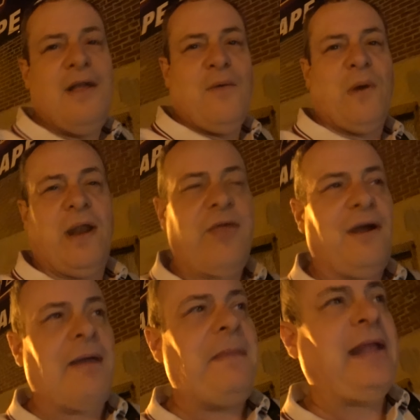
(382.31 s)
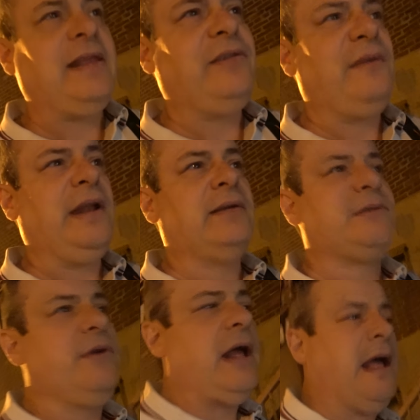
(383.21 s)
whether I make these videos
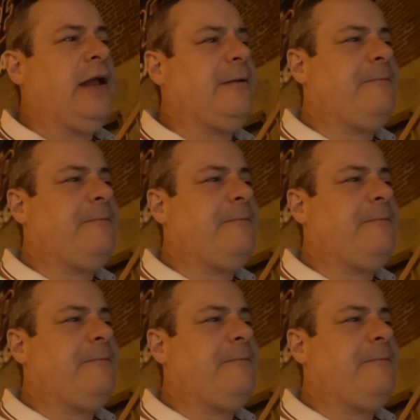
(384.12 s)
or not,